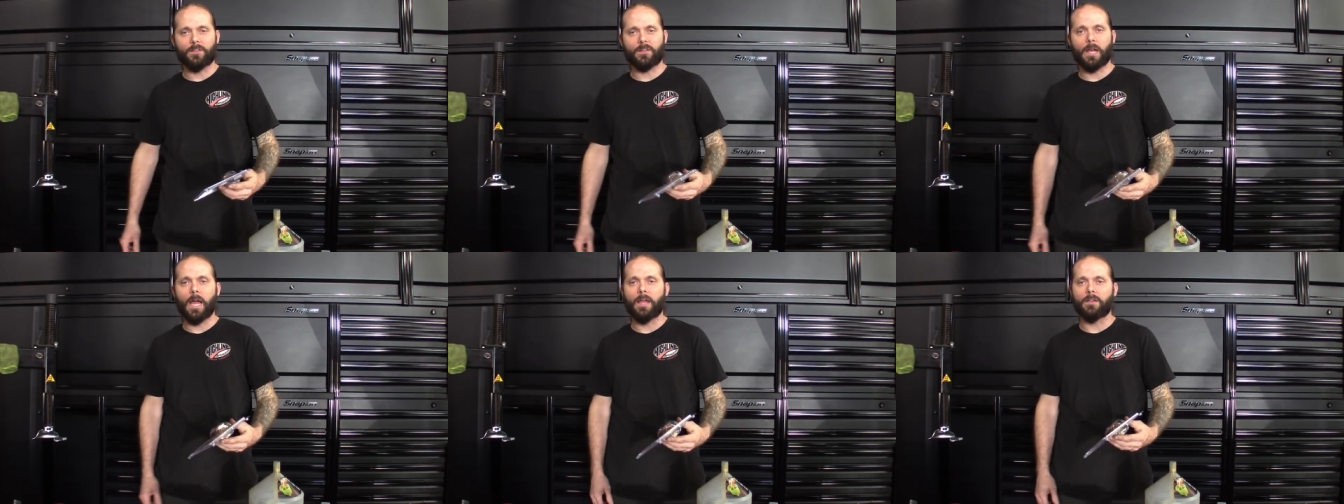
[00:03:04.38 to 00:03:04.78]

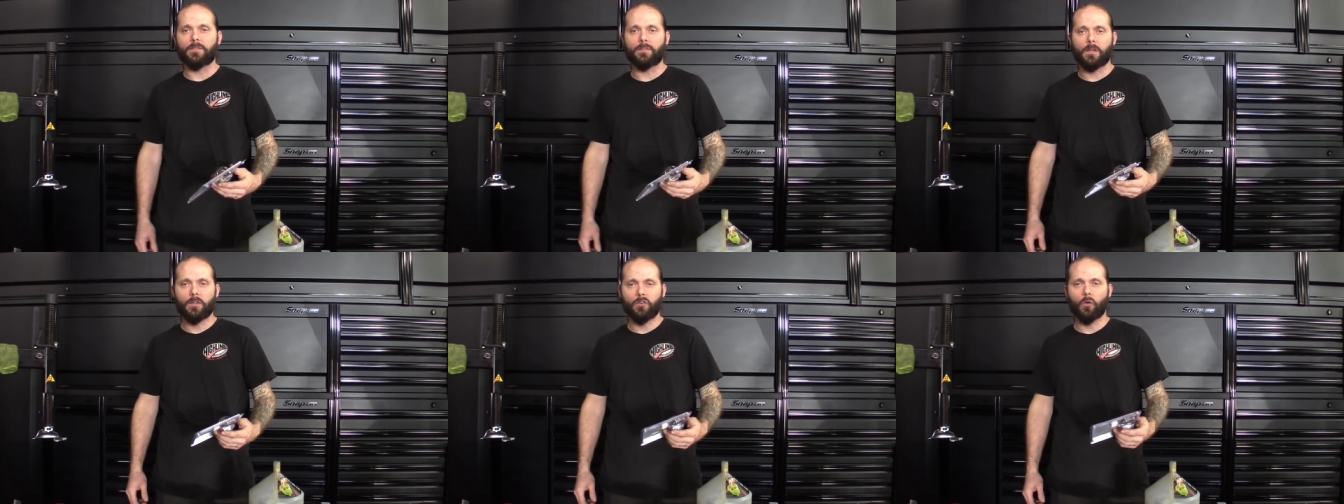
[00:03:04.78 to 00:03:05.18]
size
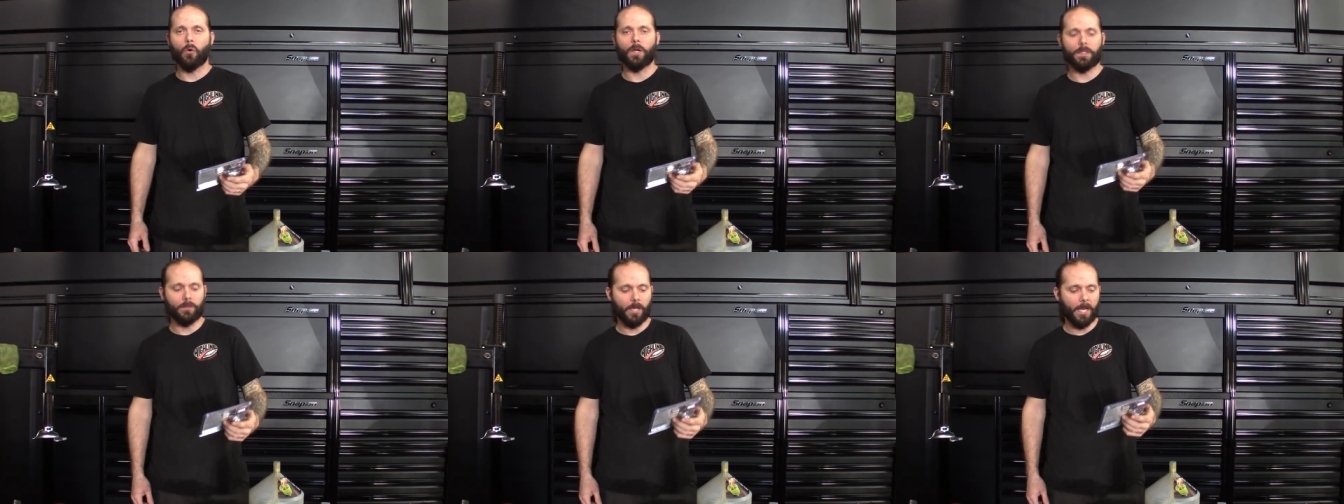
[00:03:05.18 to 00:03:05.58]

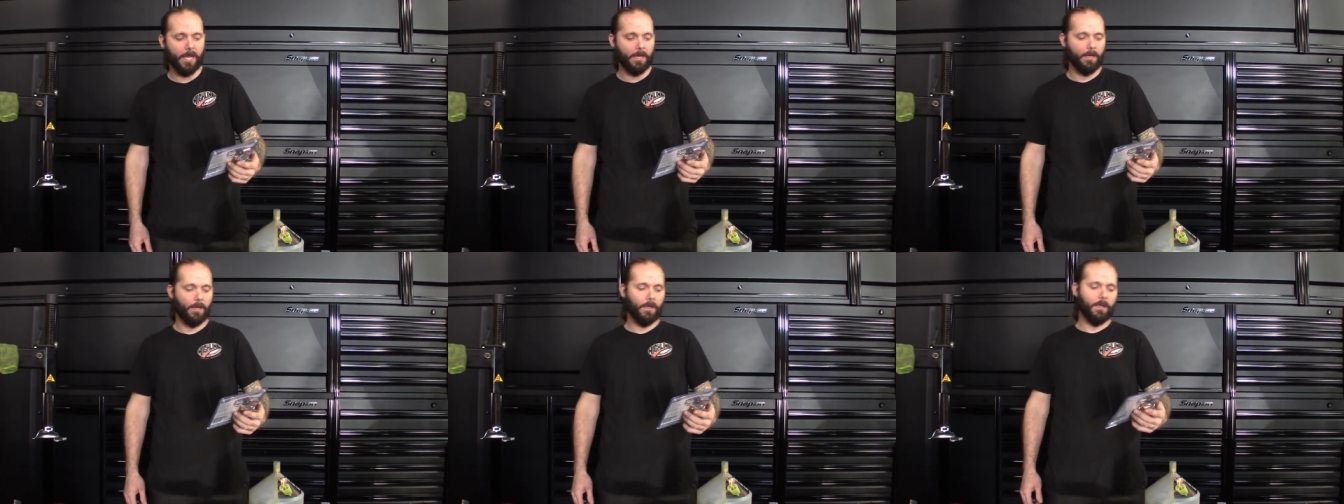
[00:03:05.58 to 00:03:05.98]
Noid
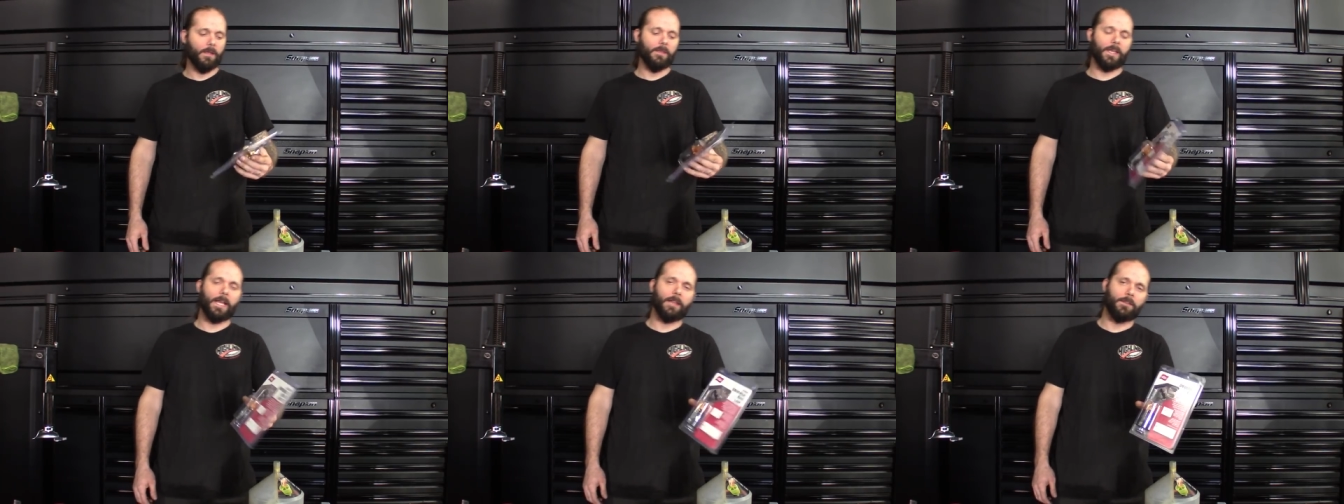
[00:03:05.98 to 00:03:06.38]
light,
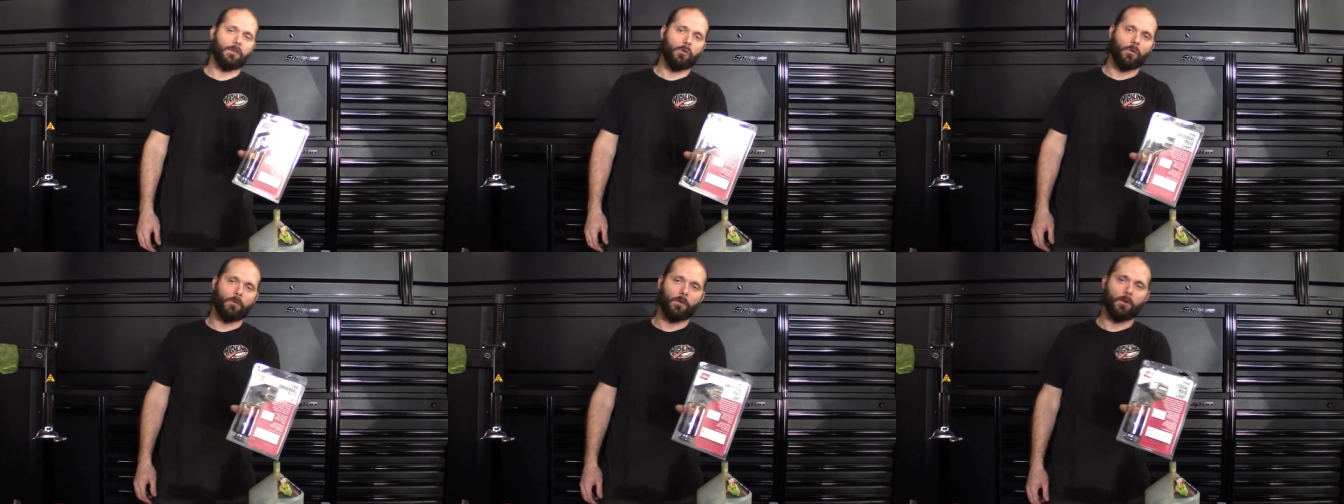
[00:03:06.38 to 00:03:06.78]
they got
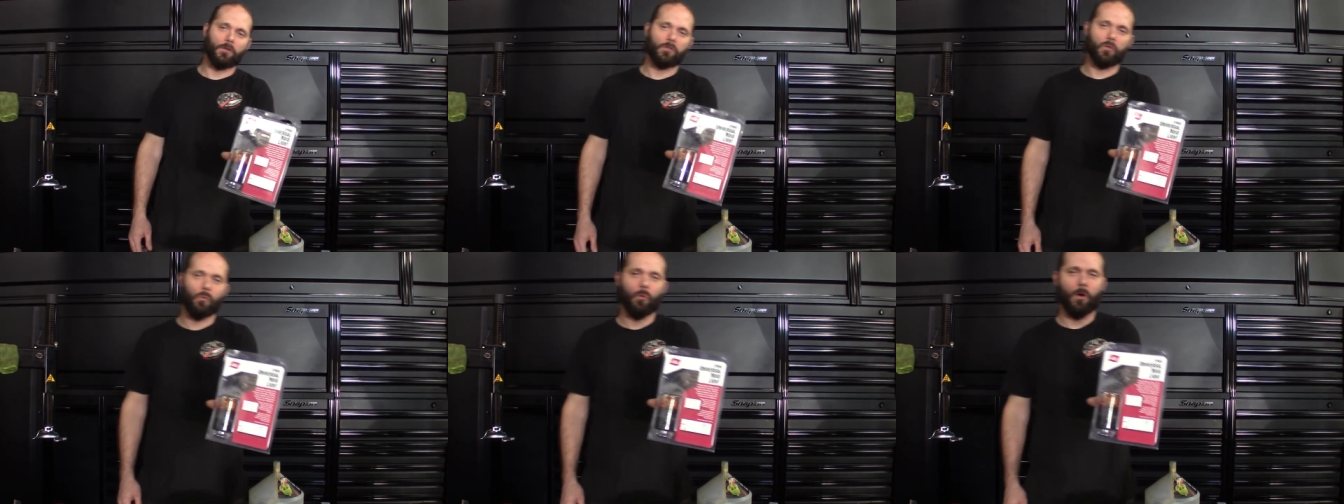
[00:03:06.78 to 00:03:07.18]
the
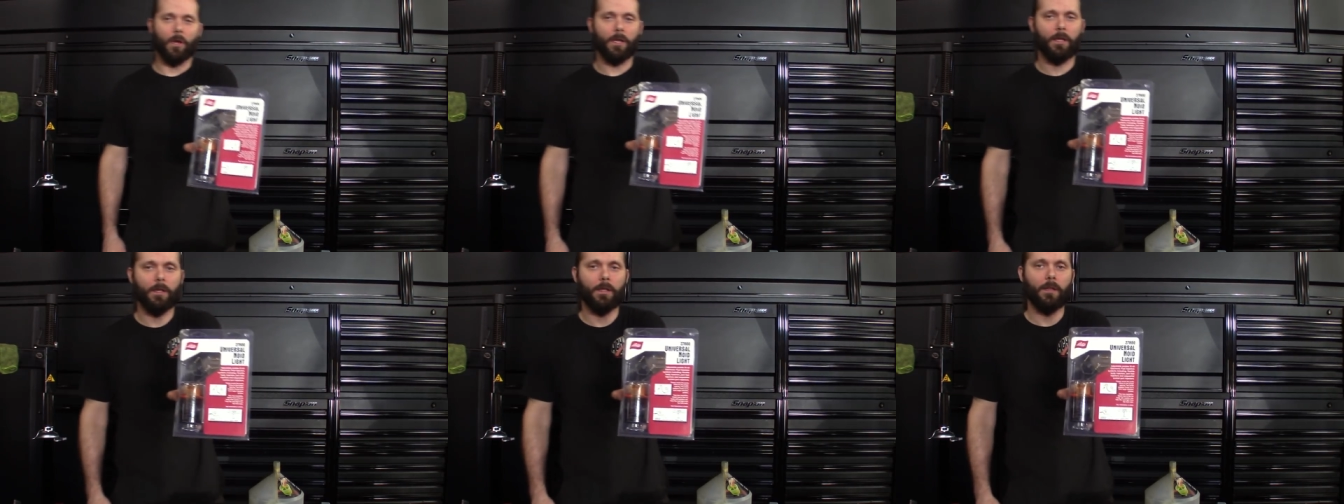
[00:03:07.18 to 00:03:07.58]
universal
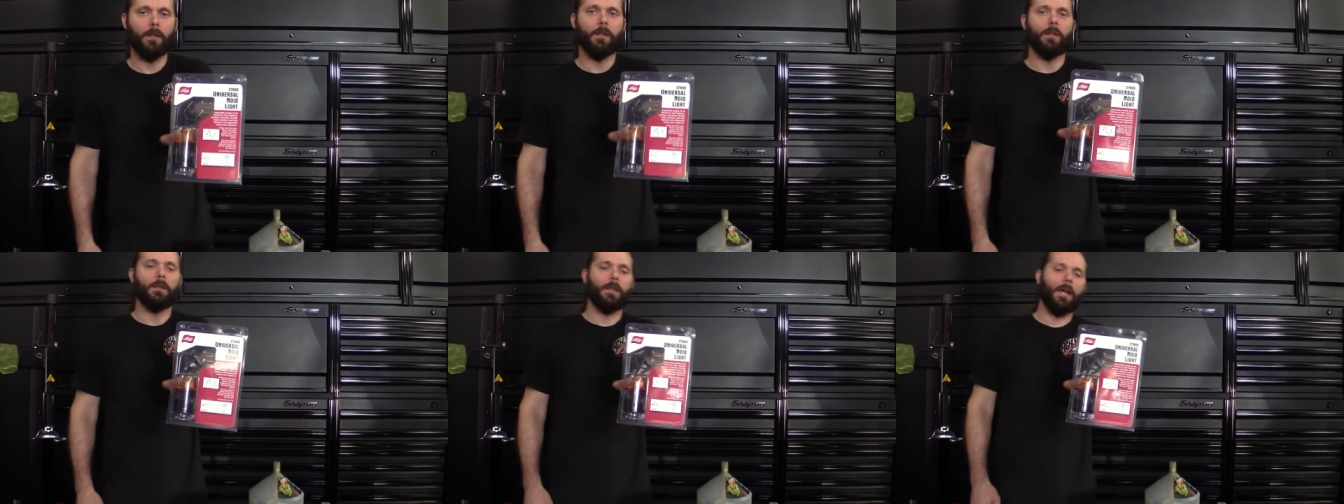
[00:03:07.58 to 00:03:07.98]
one.
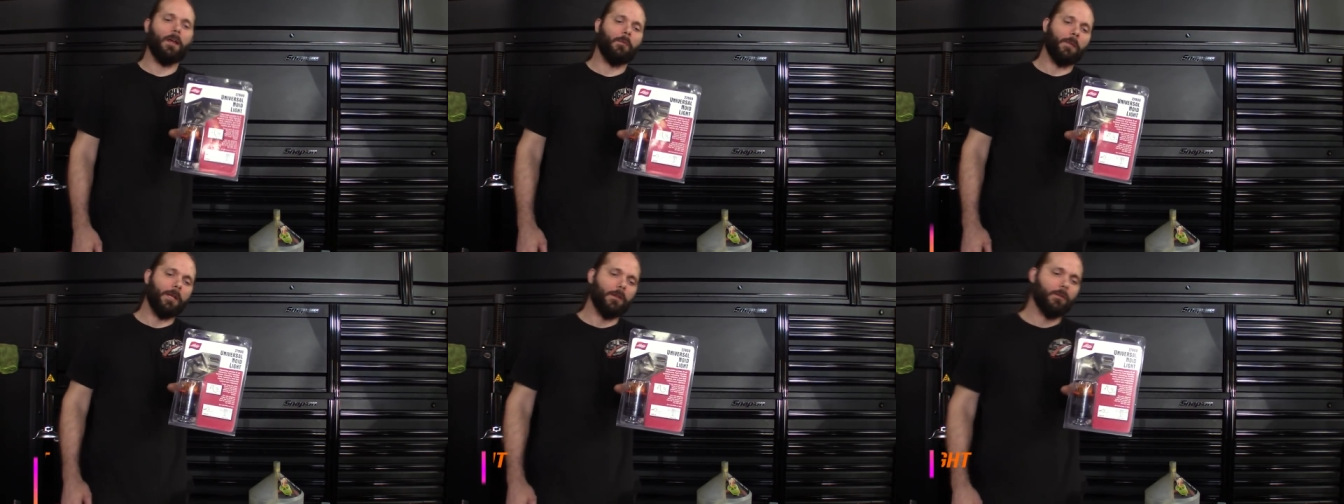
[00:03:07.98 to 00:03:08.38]
Lisle made a